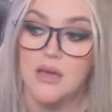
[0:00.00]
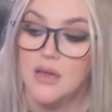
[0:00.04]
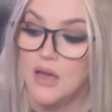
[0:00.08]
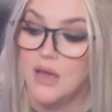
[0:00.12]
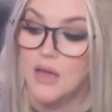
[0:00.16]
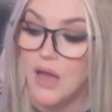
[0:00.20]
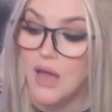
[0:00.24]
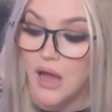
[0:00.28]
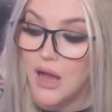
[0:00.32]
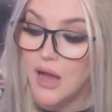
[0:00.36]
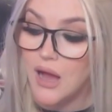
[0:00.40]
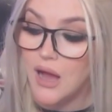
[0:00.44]

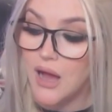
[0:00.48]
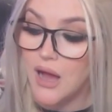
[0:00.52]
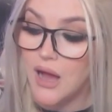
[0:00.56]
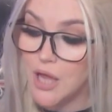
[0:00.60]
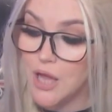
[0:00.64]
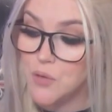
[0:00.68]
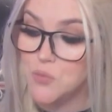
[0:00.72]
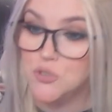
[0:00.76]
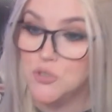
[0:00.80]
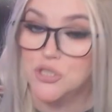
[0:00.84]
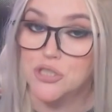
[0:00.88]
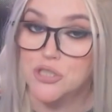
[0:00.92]
I
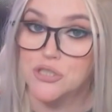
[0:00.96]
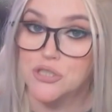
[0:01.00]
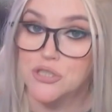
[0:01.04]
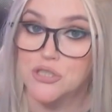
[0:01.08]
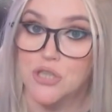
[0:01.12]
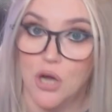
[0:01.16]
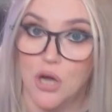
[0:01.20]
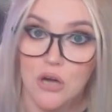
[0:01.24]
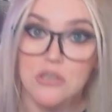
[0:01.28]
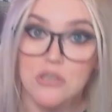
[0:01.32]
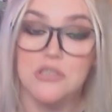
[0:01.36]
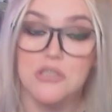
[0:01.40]
was
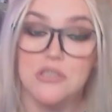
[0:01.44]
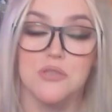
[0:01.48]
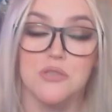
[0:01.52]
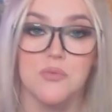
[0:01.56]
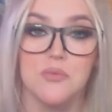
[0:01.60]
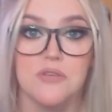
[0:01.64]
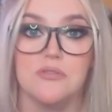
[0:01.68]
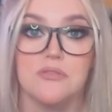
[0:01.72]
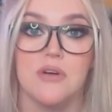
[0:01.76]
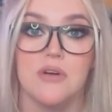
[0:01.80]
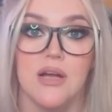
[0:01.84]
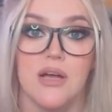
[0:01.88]
shocked
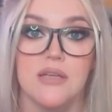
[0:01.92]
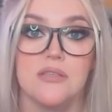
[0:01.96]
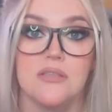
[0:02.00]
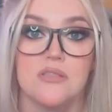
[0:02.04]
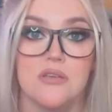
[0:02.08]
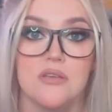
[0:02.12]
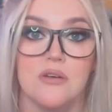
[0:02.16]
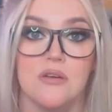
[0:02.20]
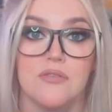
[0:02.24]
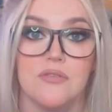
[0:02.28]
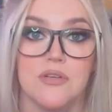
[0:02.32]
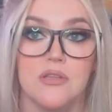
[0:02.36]
whenever I
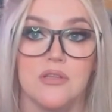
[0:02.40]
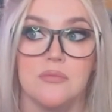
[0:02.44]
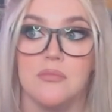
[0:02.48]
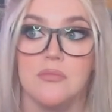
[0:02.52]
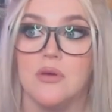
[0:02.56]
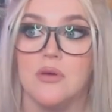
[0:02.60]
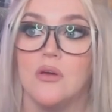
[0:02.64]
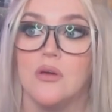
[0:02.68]
discovered them.